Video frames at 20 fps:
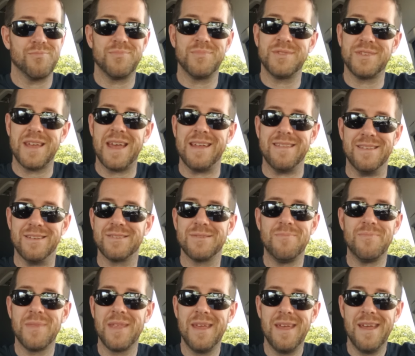saying this
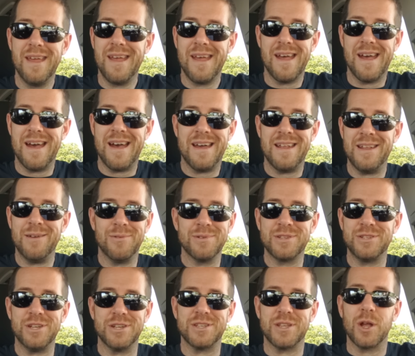and it
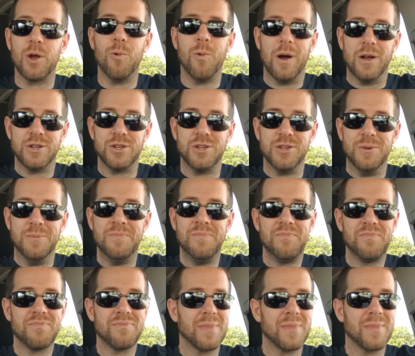wasn't just a question.